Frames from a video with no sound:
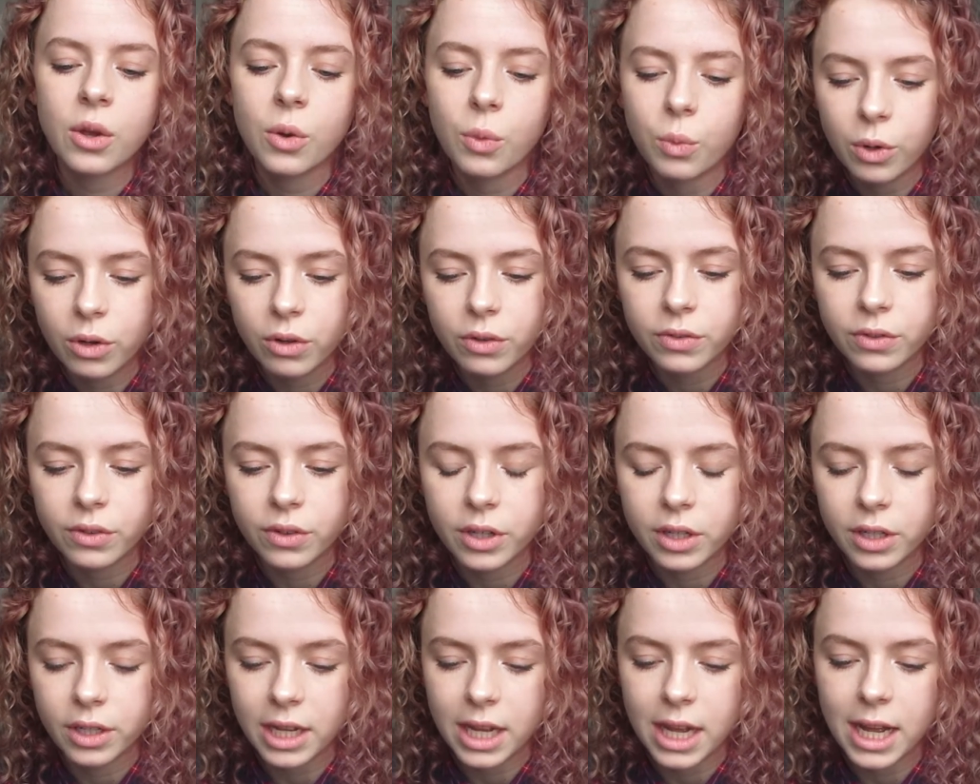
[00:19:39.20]

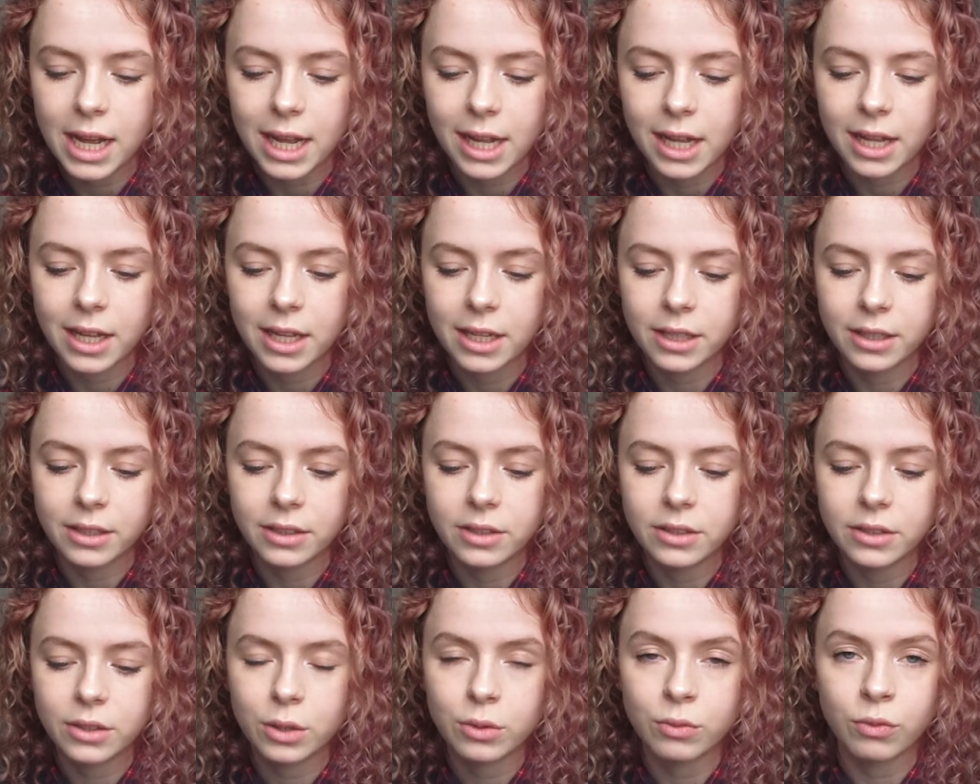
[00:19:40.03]
Wilfred
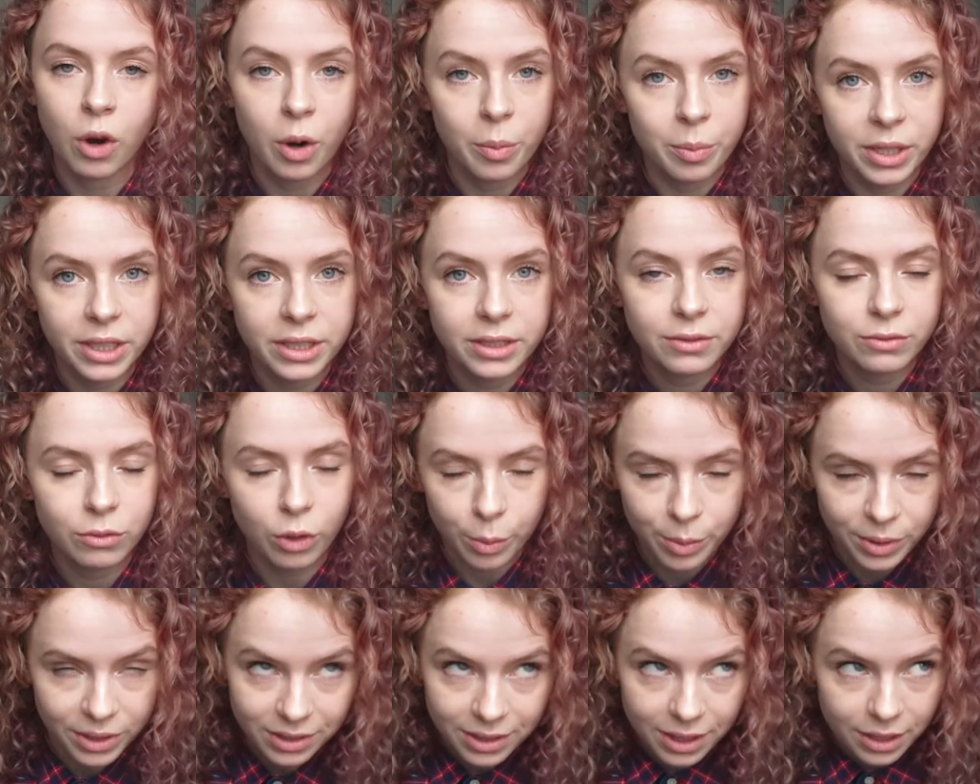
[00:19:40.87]
and Robin,
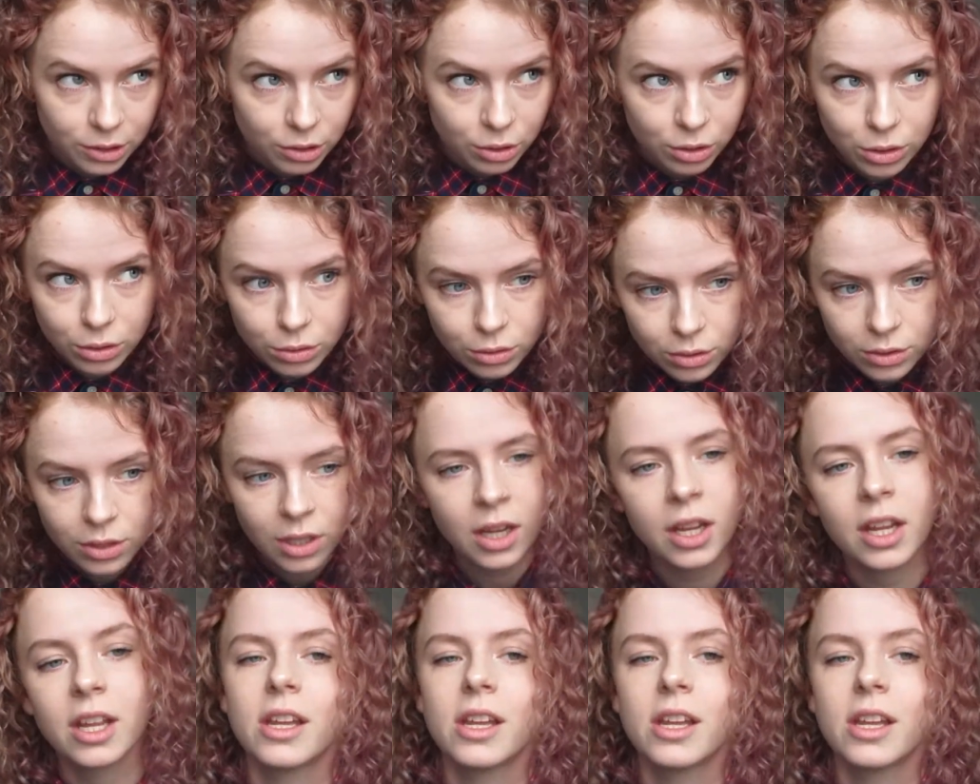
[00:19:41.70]
Robin Tattoos.